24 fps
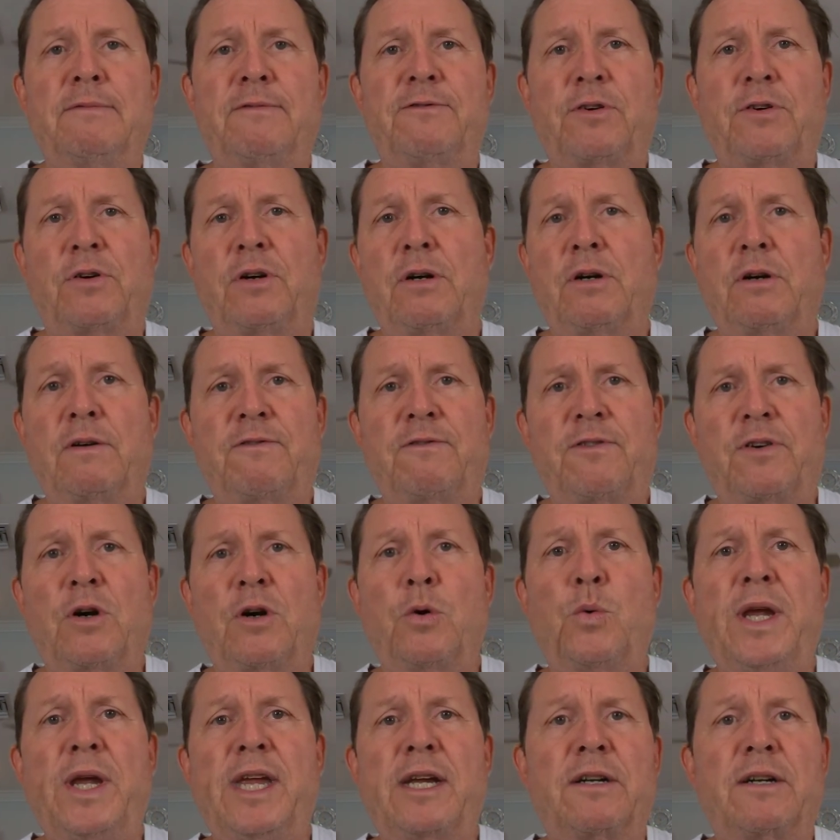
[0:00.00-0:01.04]
for
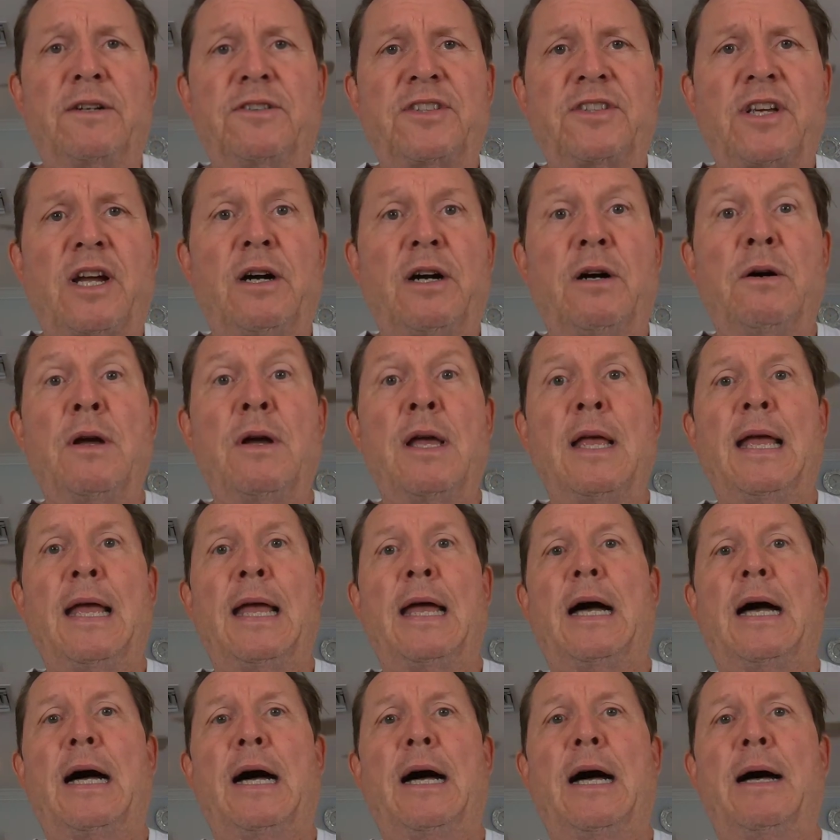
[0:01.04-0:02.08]
a week or so,
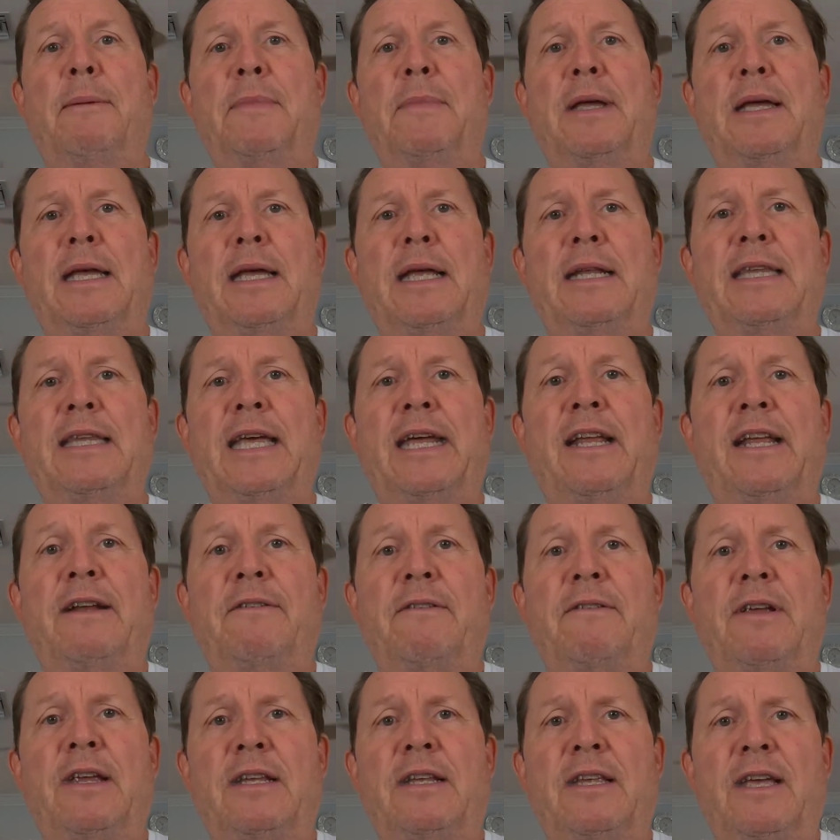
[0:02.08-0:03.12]
and then
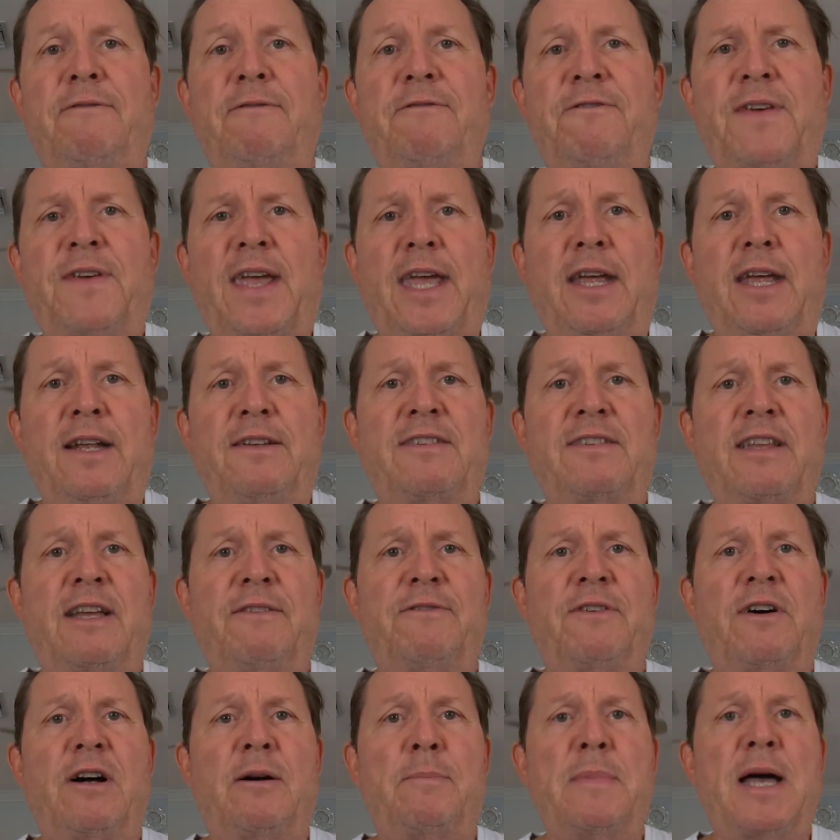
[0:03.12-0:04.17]
it fades. They
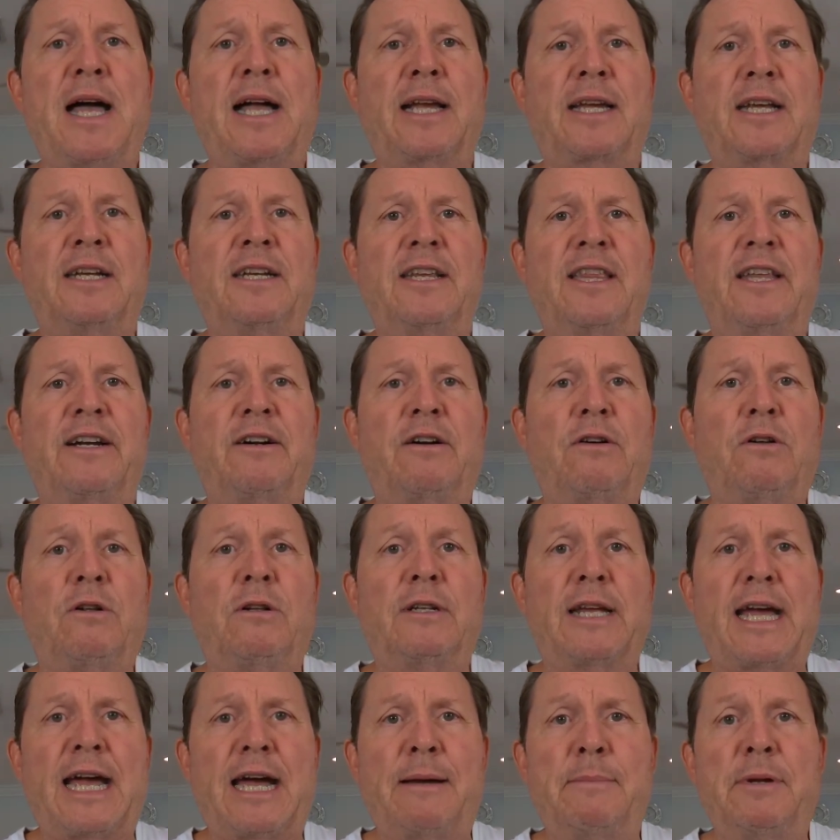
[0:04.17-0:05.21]
fall back into their
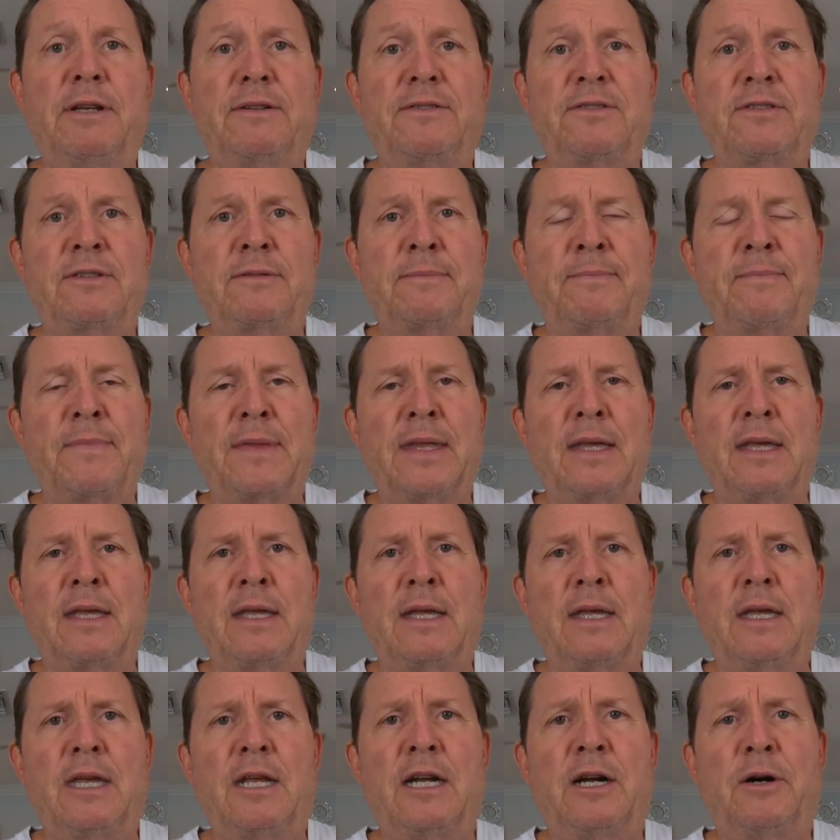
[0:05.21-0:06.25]
old habits.
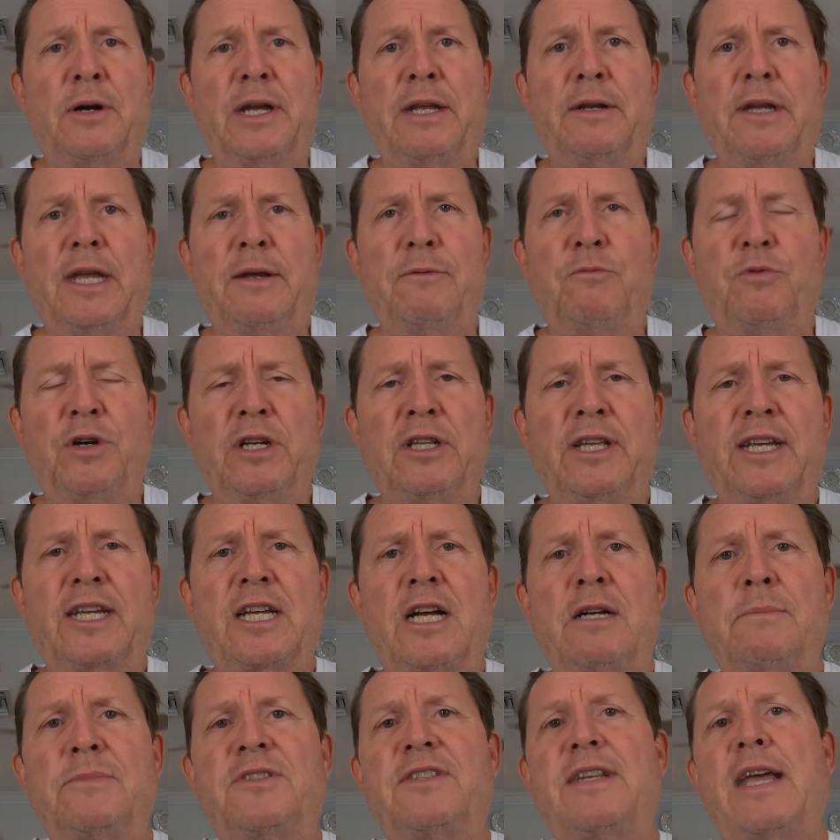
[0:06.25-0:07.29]
You know, it really
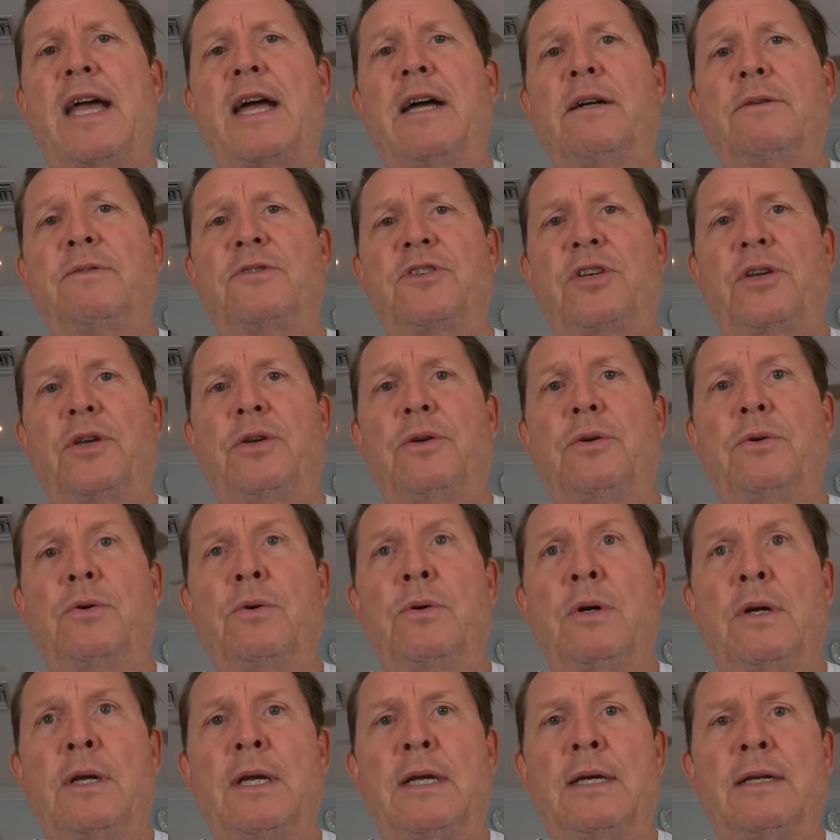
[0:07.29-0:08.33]
comes down to